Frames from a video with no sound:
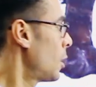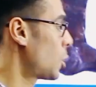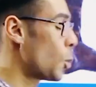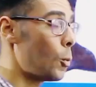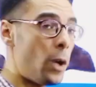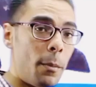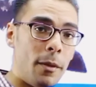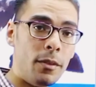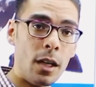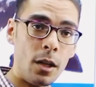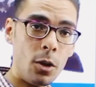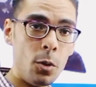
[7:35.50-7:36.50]
So what about
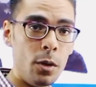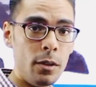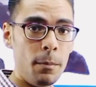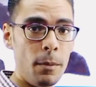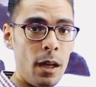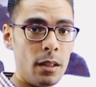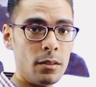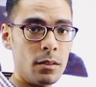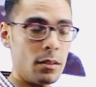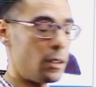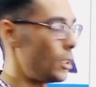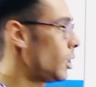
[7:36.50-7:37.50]
the cold blood?
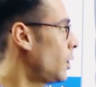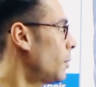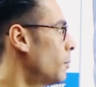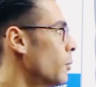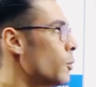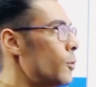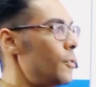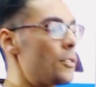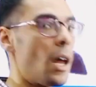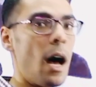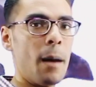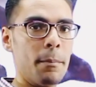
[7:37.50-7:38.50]
It moves
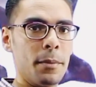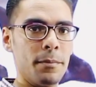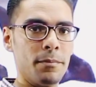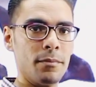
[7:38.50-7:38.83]
up.